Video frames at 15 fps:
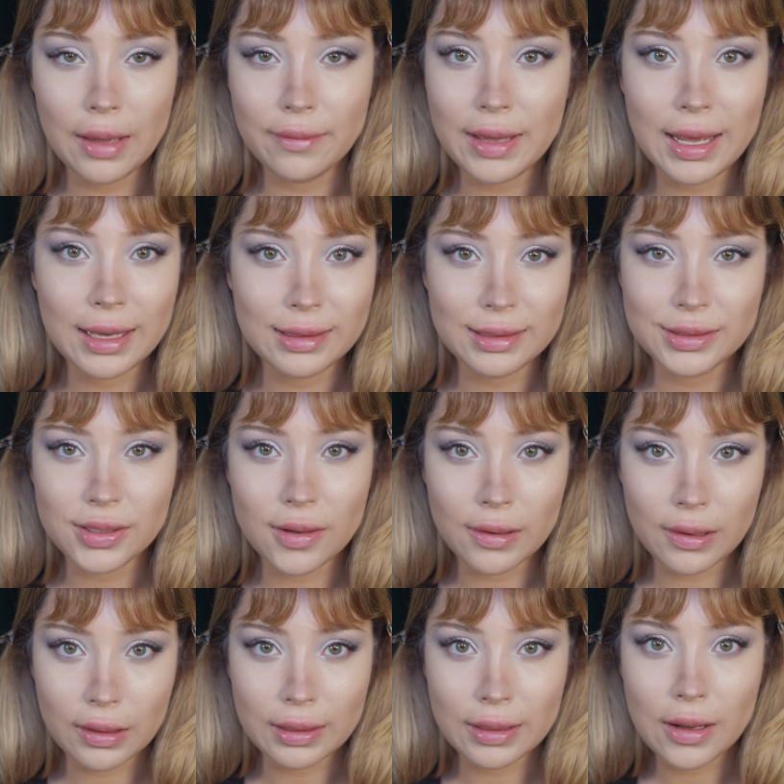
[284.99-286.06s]
I've had these
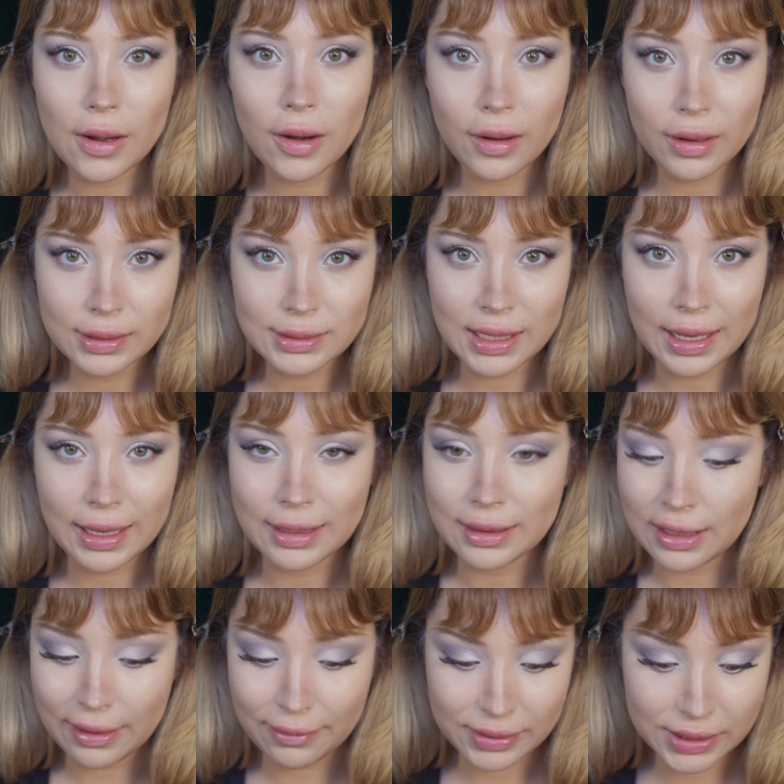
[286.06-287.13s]
on all day
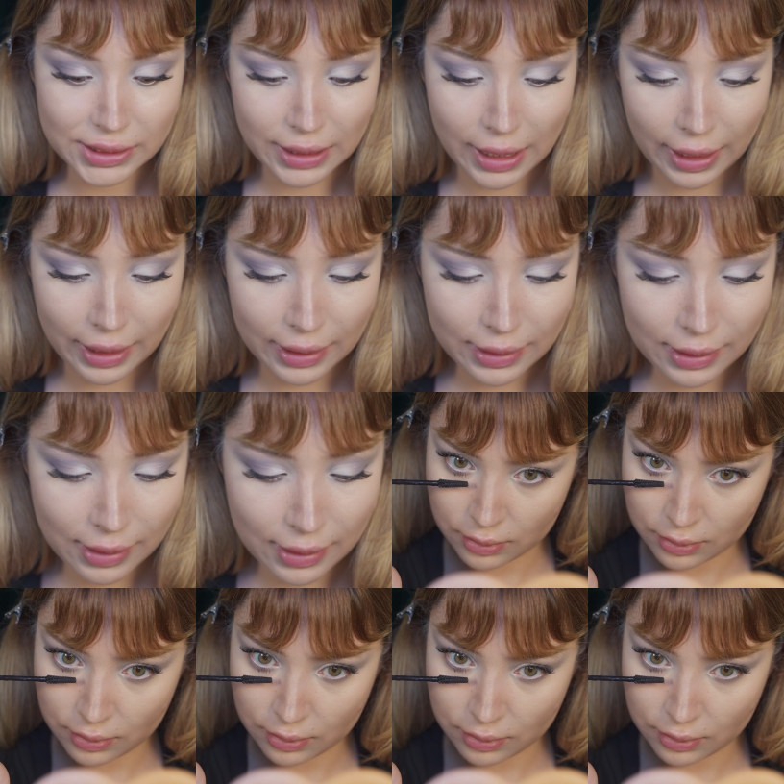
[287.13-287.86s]
and they've stayed.